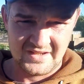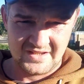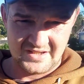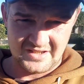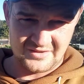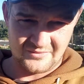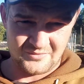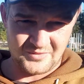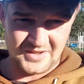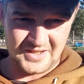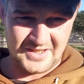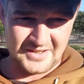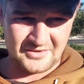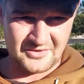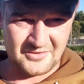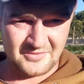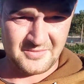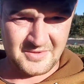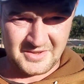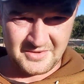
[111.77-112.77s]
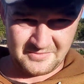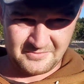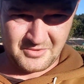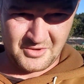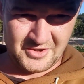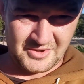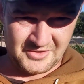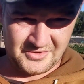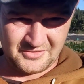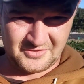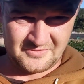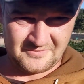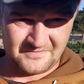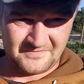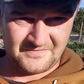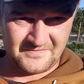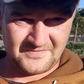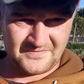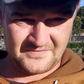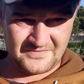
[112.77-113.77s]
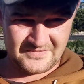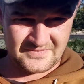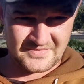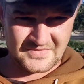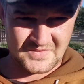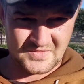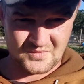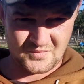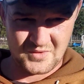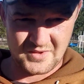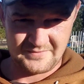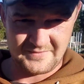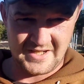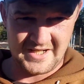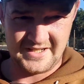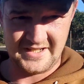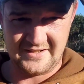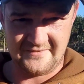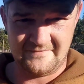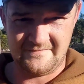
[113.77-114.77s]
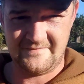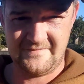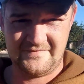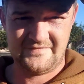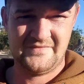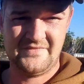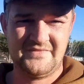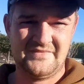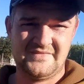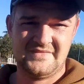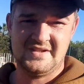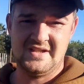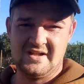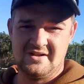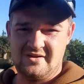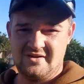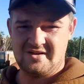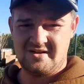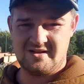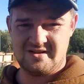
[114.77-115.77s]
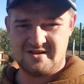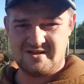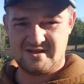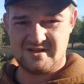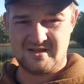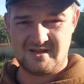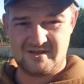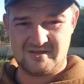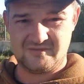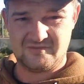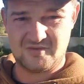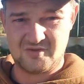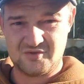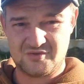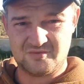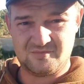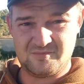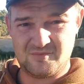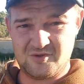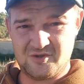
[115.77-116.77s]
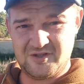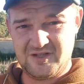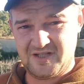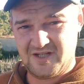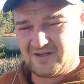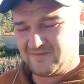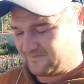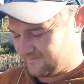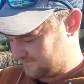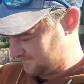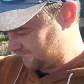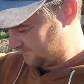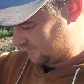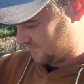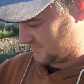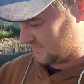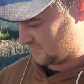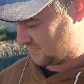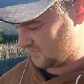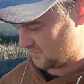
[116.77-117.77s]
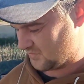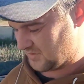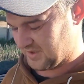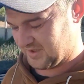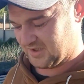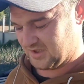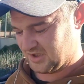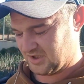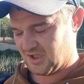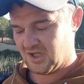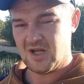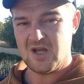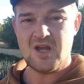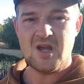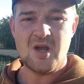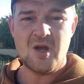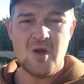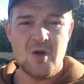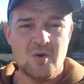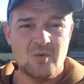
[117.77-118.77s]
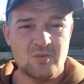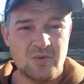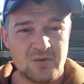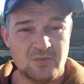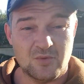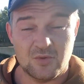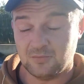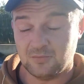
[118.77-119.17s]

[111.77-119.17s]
and we are going to be putting some weed matting down. Now I've got some more here which we will